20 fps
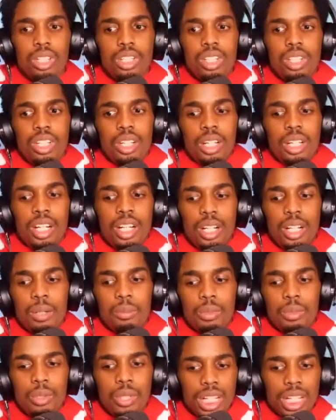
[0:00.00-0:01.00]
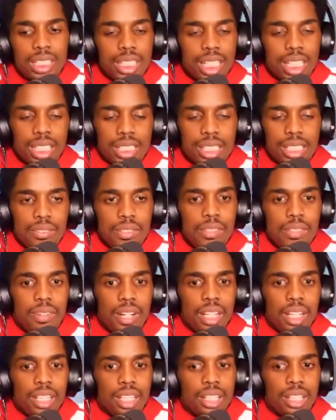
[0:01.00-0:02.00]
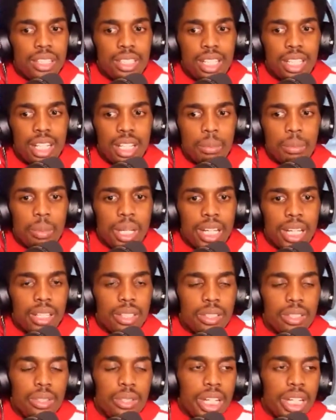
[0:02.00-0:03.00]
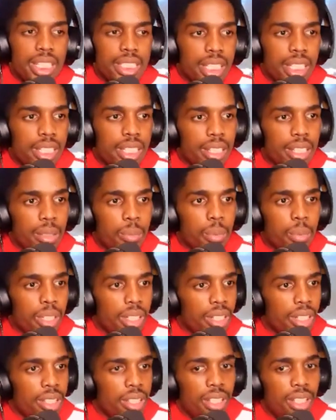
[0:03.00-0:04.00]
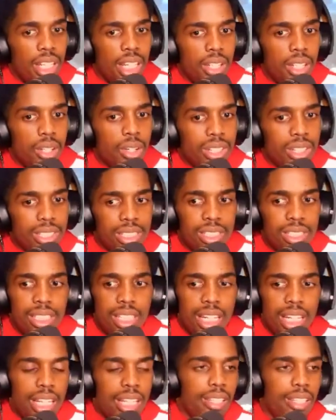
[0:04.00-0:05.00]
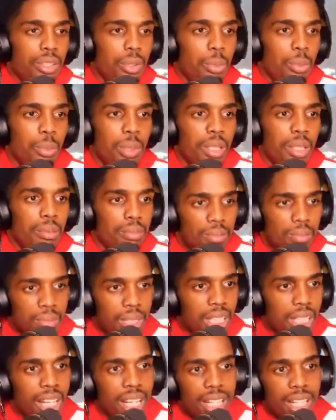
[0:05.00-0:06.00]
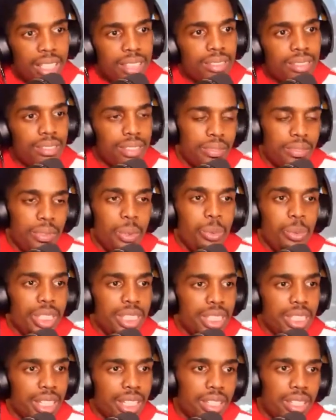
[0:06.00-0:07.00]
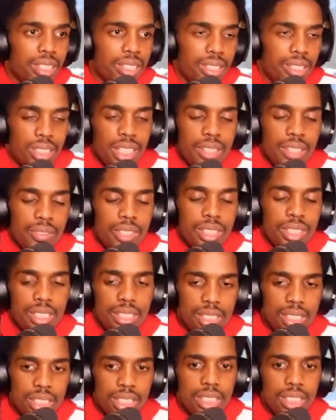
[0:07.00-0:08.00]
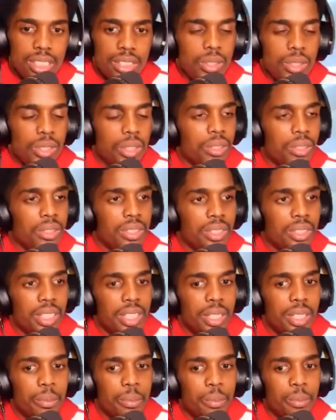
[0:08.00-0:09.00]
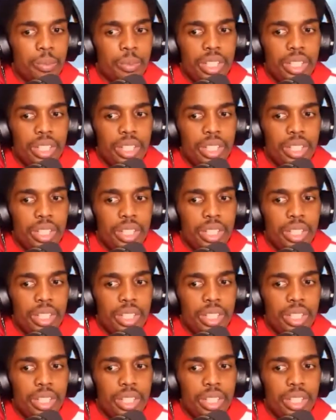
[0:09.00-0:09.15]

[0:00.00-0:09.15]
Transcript: um, you guys got a $75000 buyout you guys ended up bringing in austin daye you beat milan a few weeks later everything is good you know um,